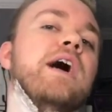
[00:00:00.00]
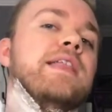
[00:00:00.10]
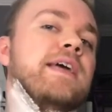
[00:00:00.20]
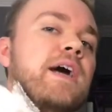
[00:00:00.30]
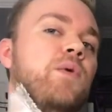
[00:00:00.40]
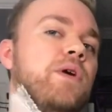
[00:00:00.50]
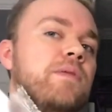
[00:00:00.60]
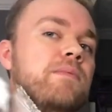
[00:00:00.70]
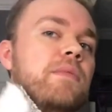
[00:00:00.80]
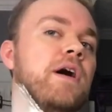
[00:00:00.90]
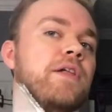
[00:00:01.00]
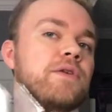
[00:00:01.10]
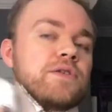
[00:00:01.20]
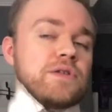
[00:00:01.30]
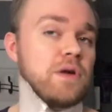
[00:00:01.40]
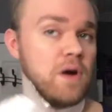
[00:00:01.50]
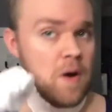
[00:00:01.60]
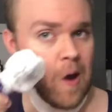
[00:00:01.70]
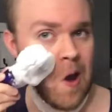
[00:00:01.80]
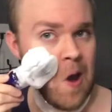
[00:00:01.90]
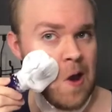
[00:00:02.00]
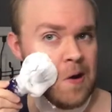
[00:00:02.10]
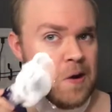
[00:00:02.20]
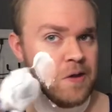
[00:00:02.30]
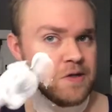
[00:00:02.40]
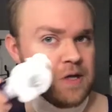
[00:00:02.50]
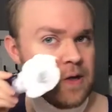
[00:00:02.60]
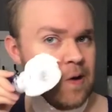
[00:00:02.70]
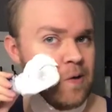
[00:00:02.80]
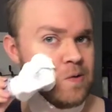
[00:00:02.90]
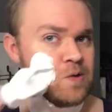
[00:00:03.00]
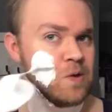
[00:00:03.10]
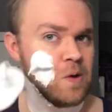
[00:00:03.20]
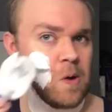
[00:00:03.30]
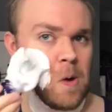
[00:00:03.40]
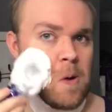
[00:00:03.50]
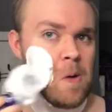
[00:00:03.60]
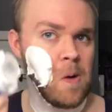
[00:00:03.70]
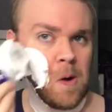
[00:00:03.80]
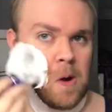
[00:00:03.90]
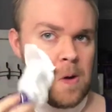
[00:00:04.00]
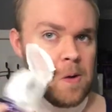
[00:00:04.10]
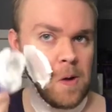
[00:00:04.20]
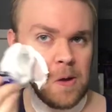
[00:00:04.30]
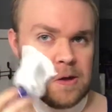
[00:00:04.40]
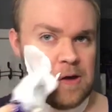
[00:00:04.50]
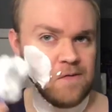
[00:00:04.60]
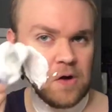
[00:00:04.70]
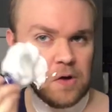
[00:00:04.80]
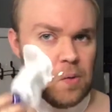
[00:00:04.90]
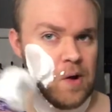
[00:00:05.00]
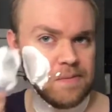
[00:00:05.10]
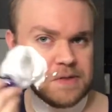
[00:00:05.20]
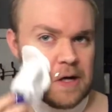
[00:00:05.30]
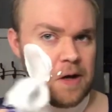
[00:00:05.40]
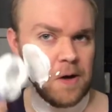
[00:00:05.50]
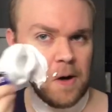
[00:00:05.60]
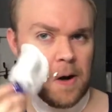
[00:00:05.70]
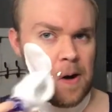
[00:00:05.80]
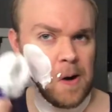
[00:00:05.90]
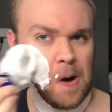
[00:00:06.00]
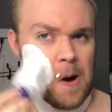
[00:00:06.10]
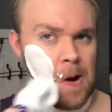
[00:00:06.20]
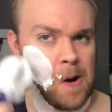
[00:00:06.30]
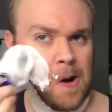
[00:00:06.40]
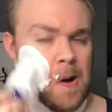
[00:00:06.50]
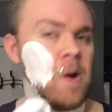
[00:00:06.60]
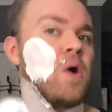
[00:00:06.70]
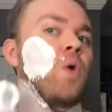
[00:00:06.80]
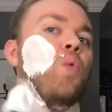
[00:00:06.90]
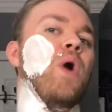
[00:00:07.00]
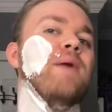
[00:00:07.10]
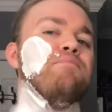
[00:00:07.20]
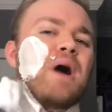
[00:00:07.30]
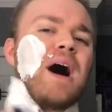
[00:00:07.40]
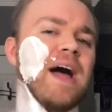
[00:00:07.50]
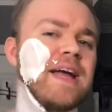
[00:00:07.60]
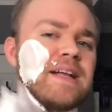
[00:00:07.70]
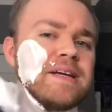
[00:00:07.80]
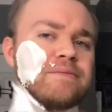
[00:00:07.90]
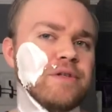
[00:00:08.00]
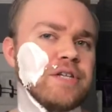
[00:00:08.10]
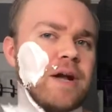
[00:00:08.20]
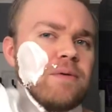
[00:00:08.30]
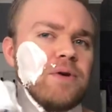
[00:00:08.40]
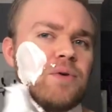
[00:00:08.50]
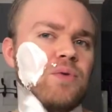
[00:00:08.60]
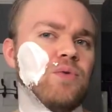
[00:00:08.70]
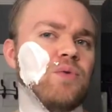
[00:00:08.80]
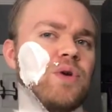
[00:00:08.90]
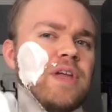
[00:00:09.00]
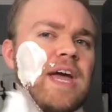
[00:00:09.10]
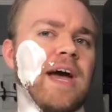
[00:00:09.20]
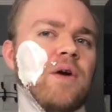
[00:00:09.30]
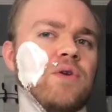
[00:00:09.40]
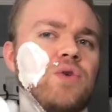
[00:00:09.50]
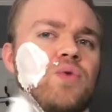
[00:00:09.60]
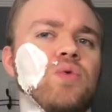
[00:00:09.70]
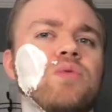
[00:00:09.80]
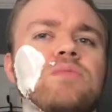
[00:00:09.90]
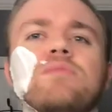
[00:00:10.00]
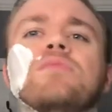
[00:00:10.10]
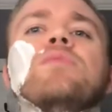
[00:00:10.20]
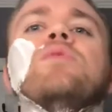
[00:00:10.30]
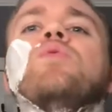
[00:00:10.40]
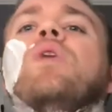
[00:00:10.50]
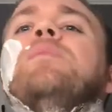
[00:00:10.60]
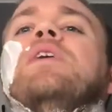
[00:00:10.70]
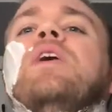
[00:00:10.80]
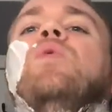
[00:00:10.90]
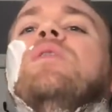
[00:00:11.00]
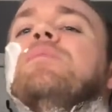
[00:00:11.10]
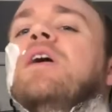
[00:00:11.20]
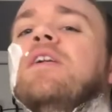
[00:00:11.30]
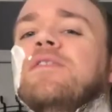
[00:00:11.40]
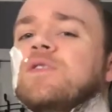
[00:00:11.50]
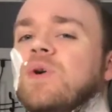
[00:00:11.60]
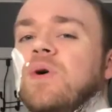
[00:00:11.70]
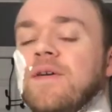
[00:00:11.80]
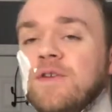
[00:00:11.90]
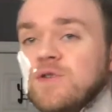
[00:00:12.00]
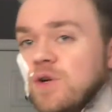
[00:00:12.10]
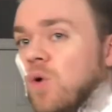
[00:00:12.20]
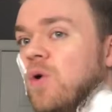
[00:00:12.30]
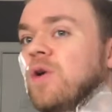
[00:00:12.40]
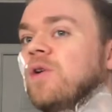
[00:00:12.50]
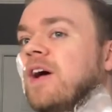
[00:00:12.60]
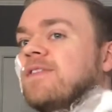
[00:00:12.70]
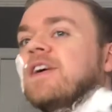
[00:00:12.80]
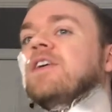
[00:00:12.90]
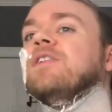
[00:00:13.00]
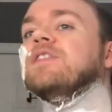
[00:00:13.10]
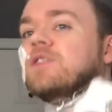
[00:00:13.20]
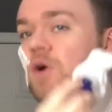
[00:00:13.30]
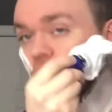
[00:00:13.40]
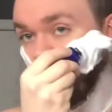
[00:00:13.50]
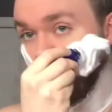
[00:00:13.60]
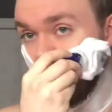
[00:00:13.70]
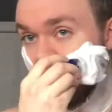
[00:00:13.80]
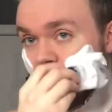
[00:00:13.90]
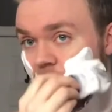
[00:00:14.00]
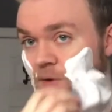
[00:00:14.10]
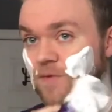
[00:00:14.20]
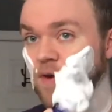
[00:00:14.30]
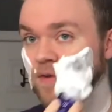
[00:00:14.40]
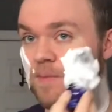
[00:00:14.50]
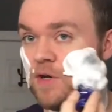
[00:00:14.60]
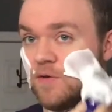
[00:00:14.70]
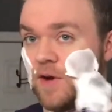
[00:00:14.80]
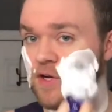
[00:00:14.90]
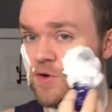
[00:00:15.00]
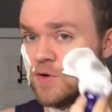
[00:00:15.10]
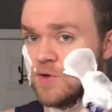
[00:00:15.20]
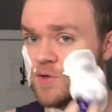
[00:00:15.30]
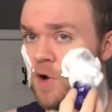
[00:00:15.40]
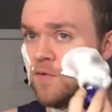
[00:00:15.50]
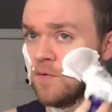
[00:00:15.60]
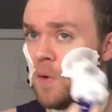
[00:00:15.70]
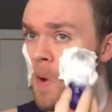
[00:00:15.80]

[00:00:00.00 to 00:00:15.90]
I think I would others. And uh, the scent notes given on the website are wet pine, which I don't know really how you replicate wet pine. If there's, a, if there's an oil out there that's called wet pine, or if you have to manufacture it yourself.